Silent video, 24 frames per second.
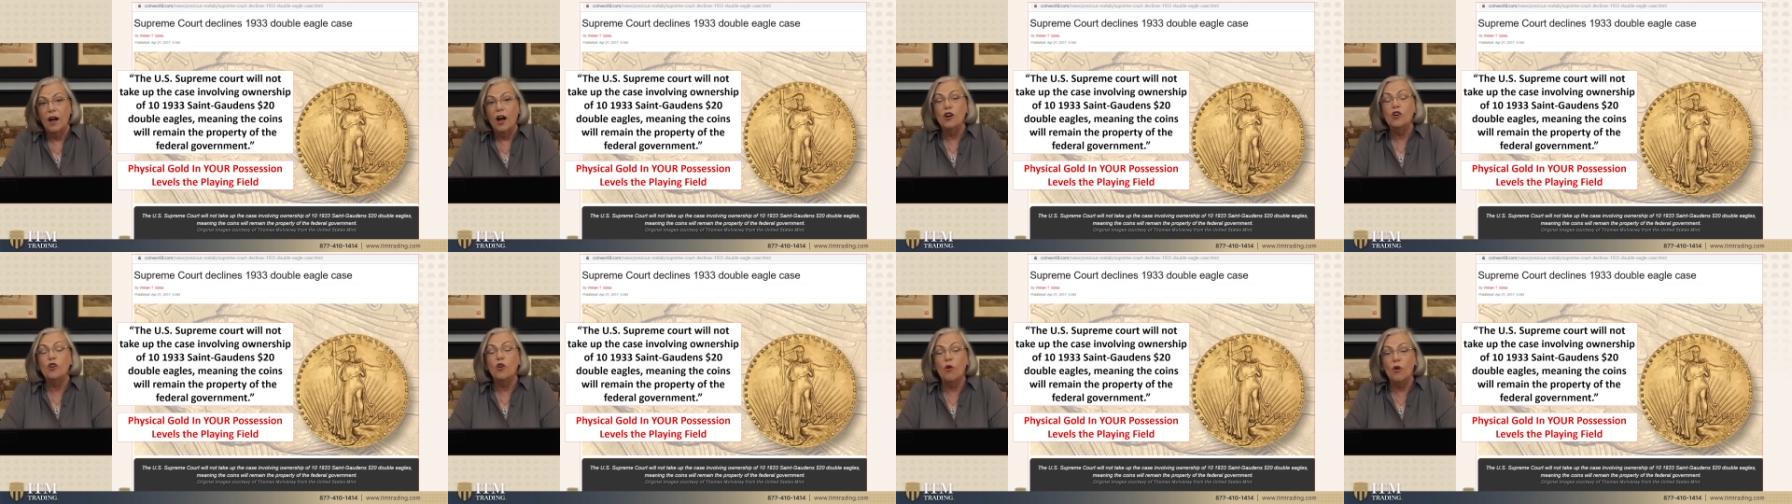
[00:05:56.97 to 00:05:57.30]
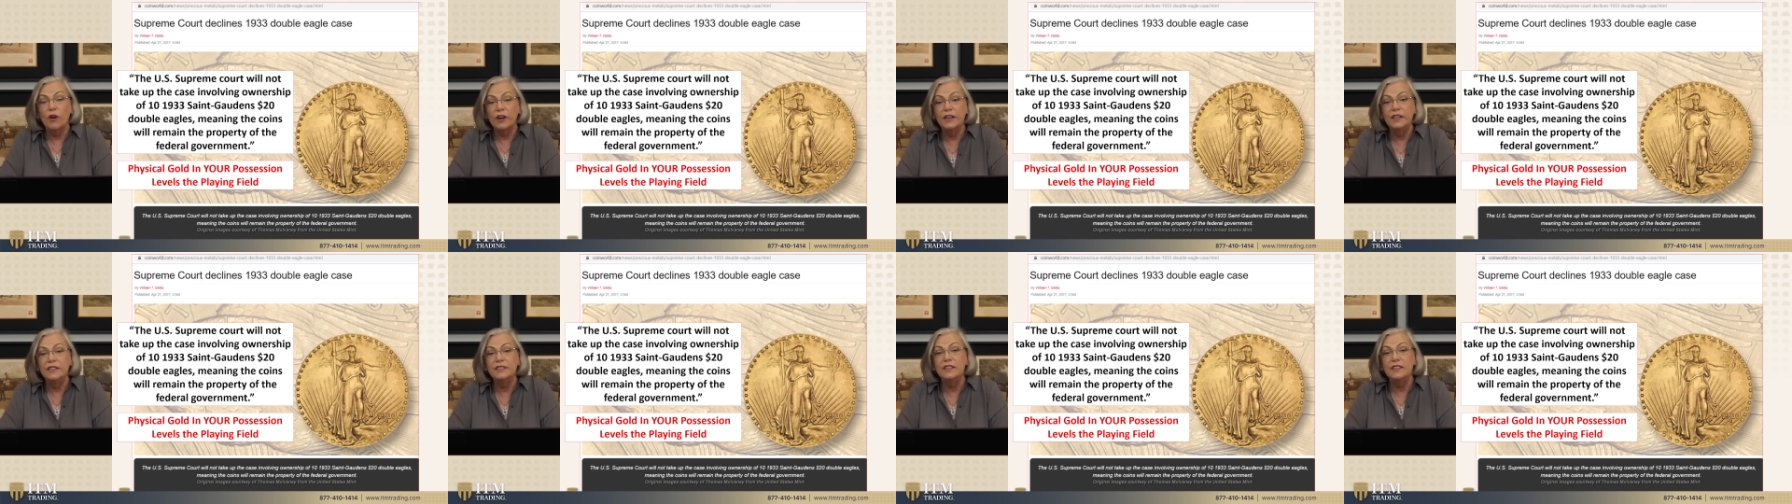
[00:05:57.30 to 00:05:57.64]

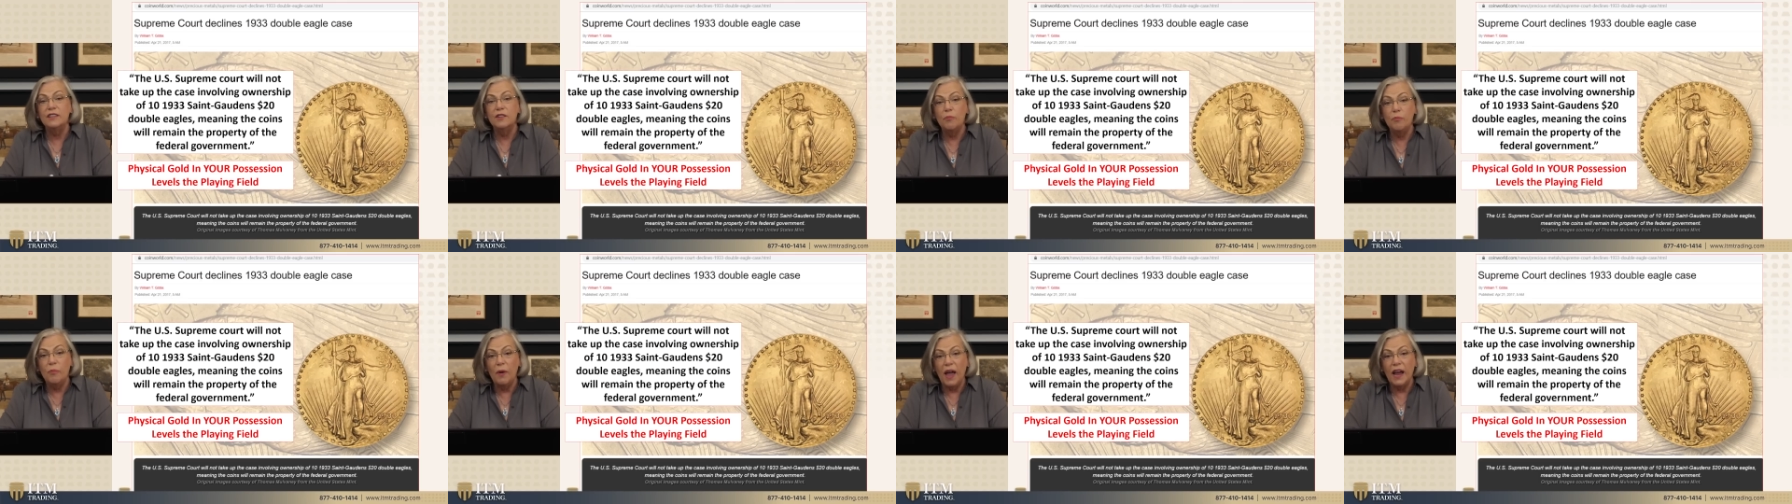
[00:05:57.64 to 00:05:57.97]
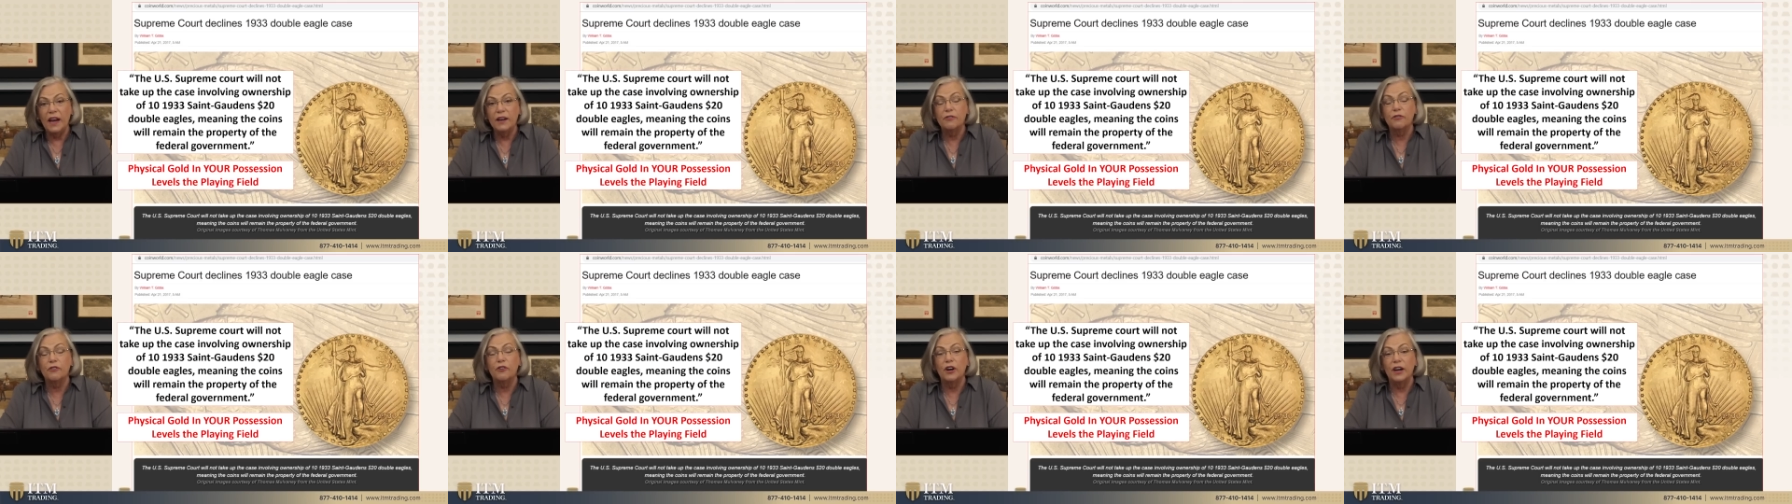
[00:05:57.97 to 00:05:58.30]
According to the
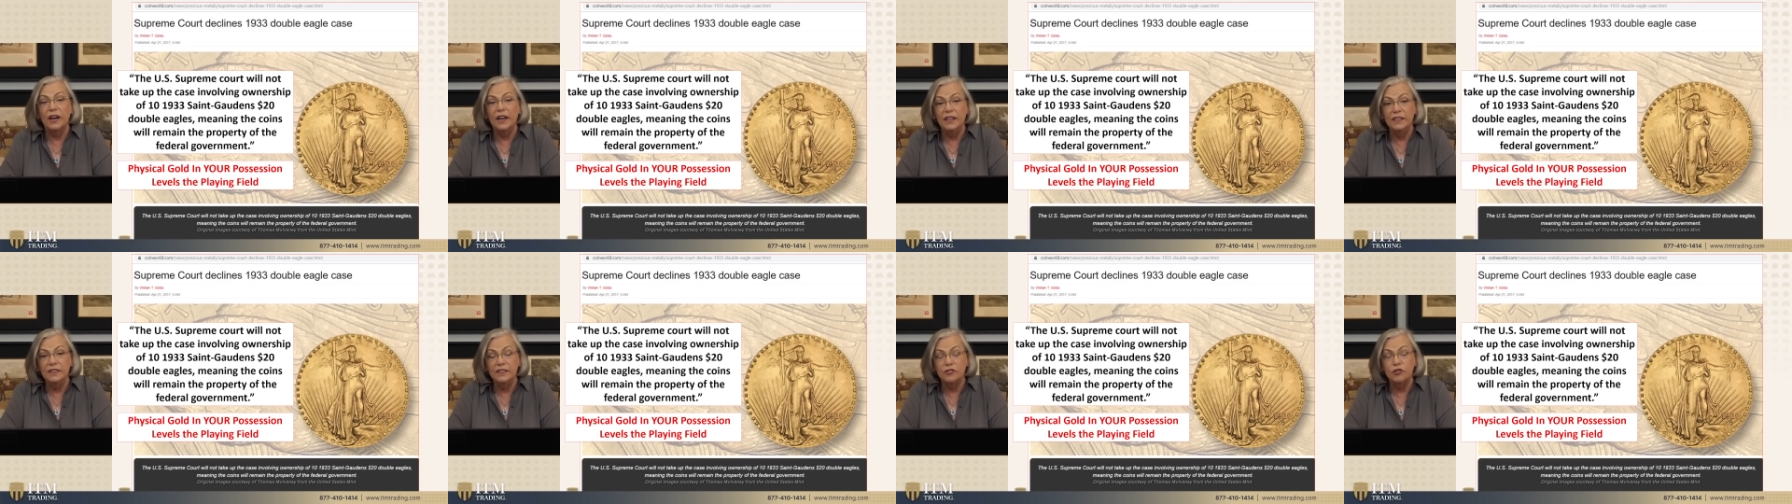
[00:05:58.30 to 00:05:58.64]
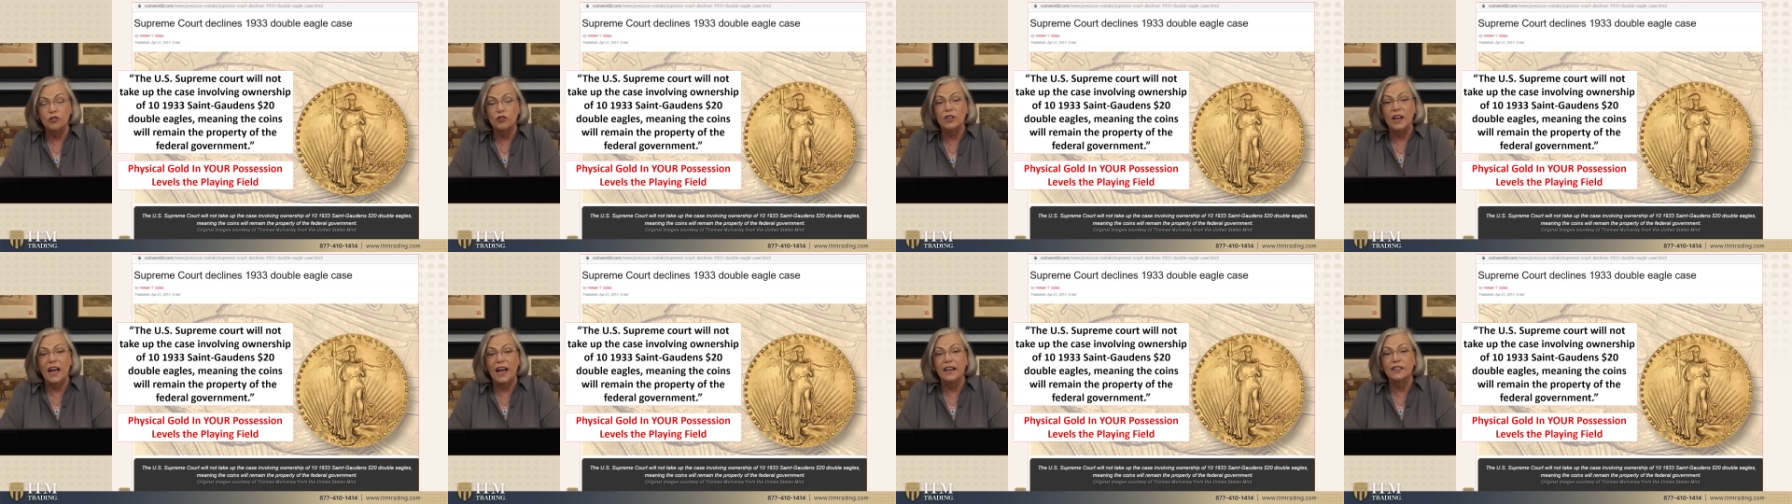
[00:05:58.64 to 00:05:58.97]
Bank for
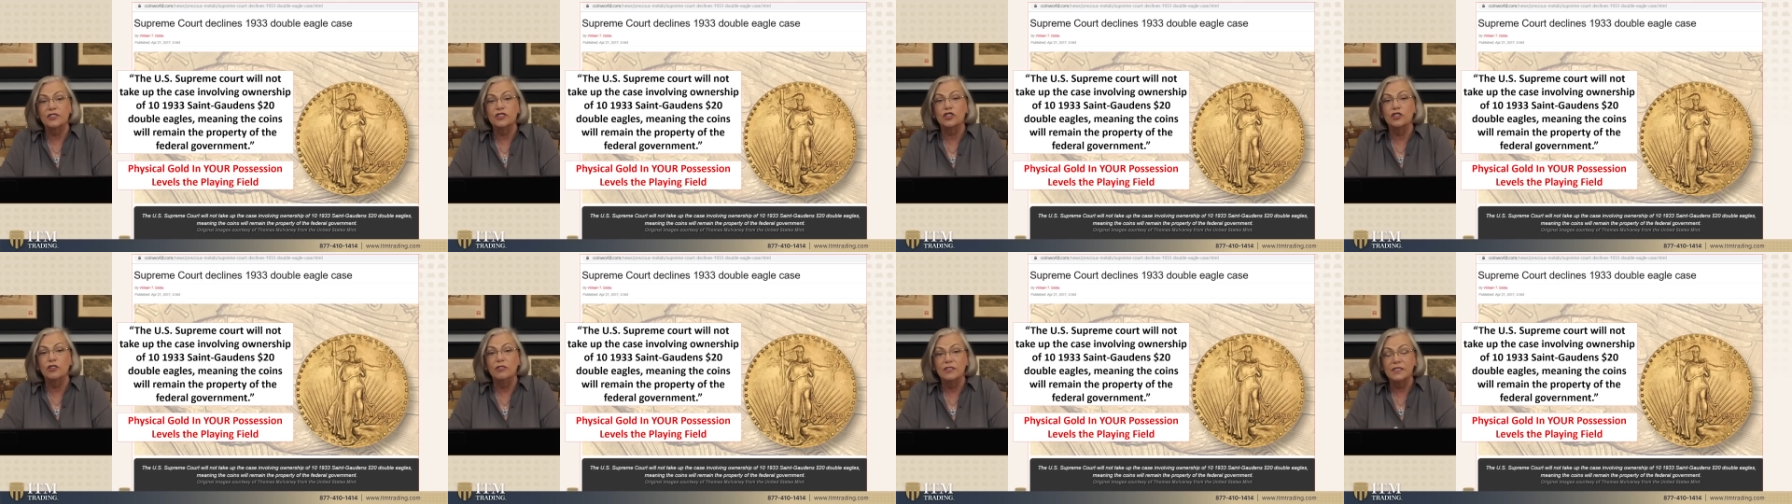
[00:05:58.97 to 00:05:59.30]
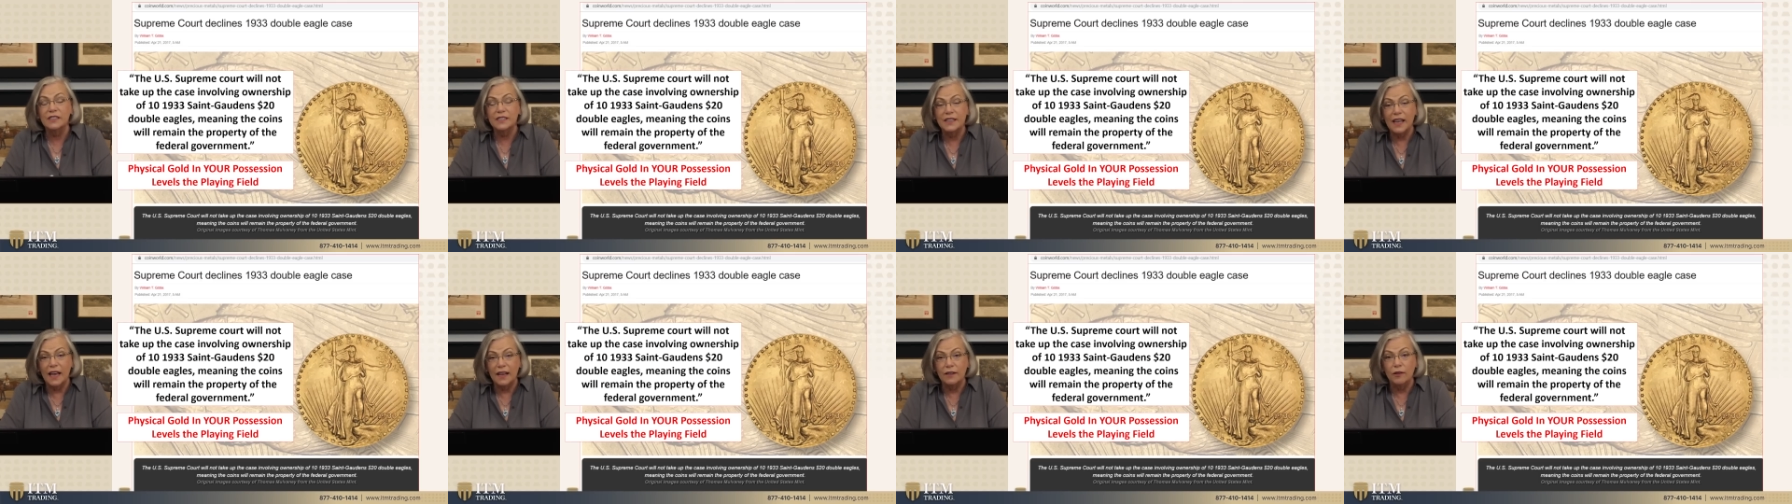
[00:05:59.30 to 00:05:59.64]
International
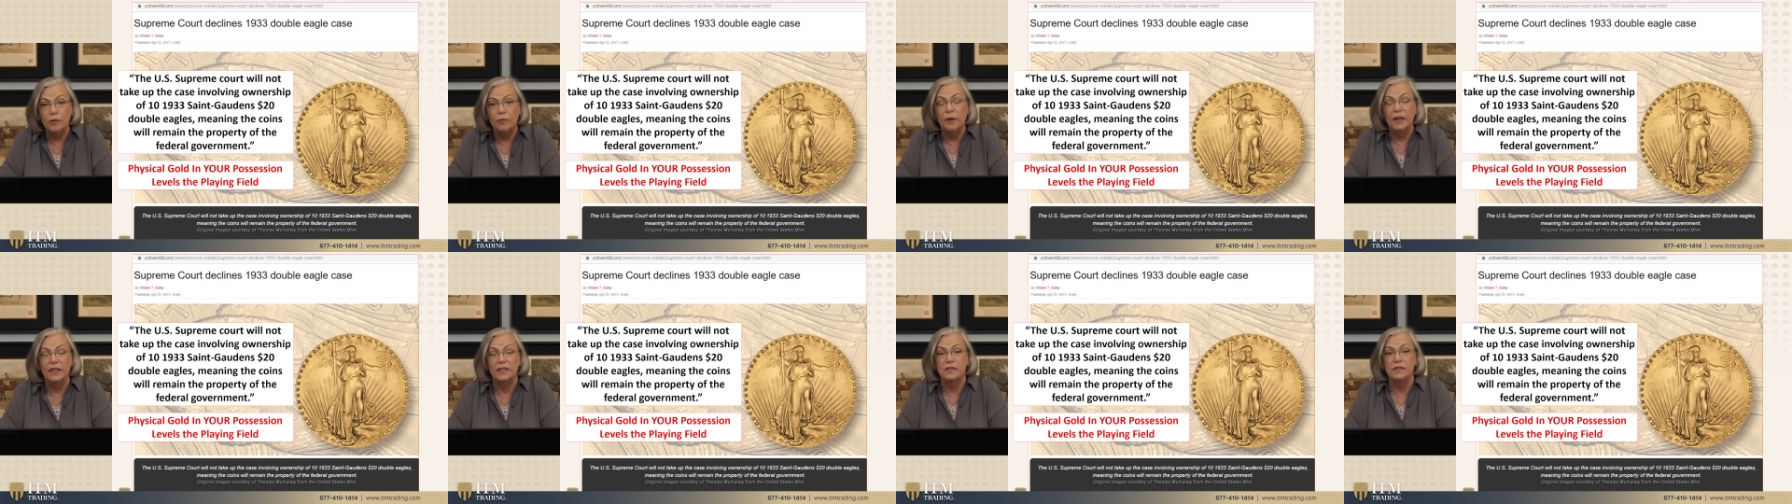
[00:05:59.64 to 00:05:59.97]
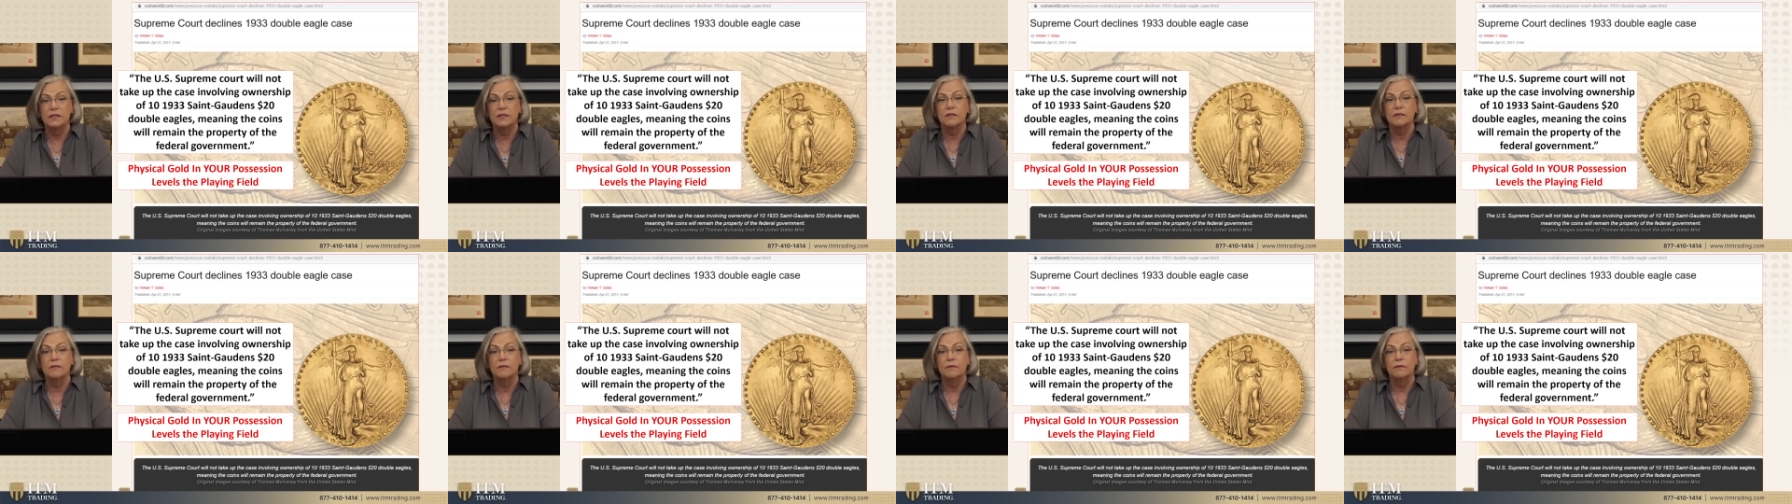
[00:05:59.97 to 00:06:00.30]

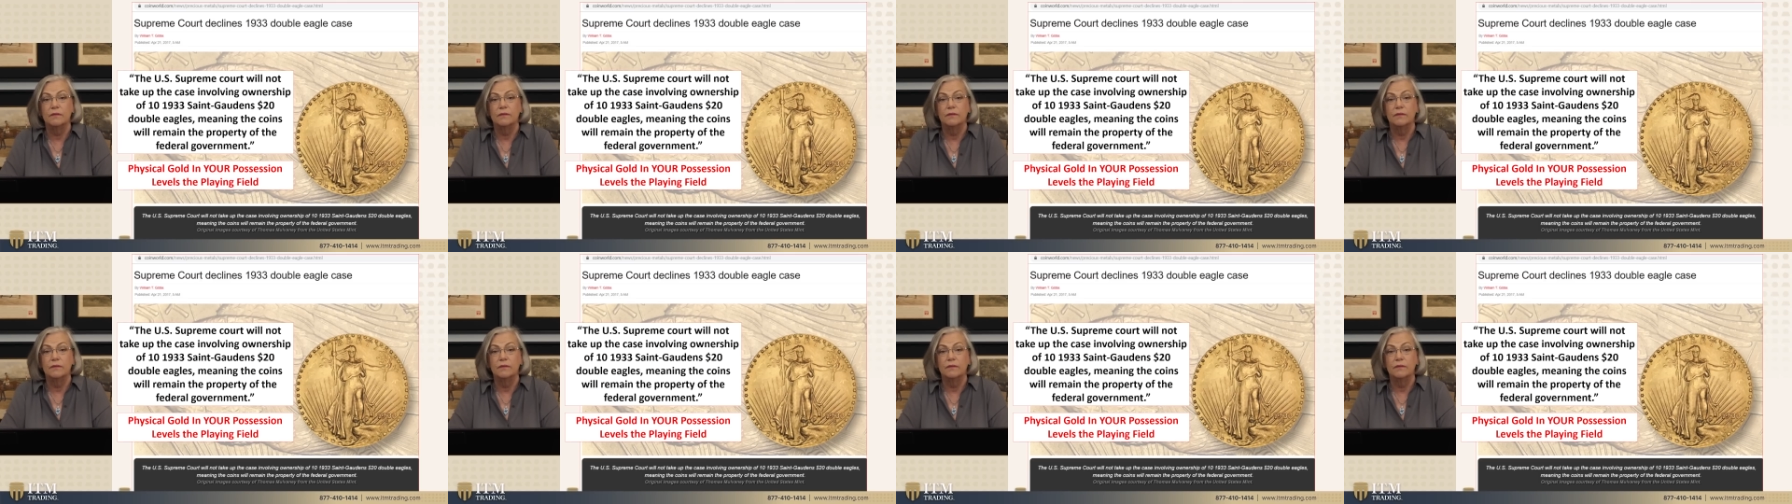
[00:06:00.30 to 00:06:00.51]
Settlements,